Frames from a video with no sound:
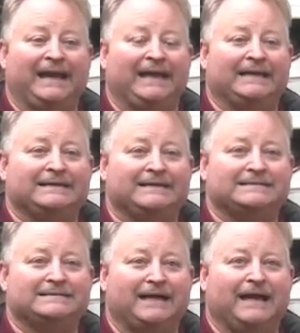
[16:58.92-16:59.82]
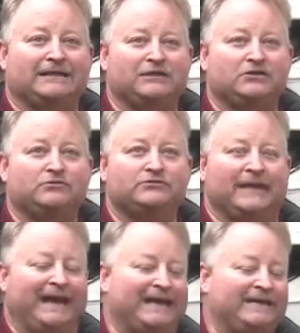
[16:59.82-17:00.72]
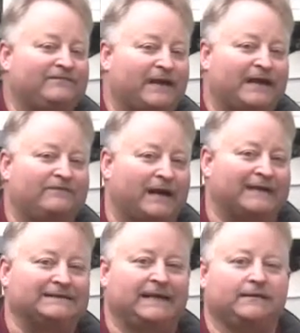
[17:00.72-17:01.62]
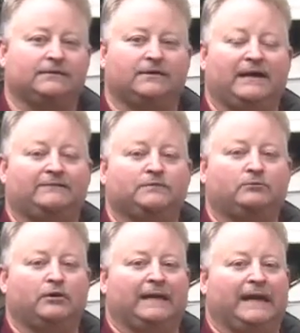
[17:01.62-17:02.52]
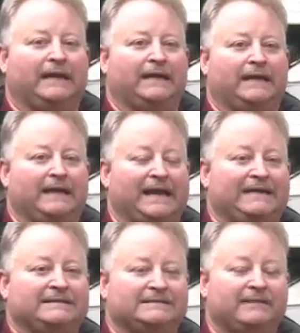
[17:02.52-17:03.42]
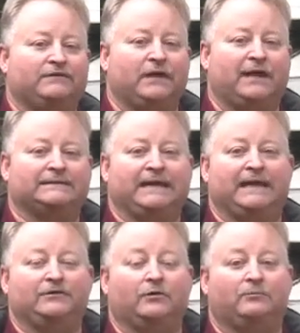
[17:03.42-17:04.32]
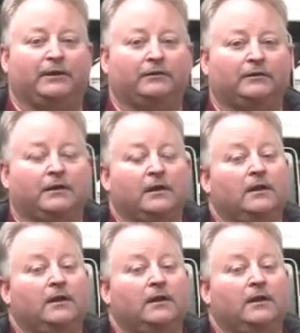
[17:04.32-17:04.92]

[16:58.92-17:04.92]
and it does not use 85 octane. You have to put 87 octane or better.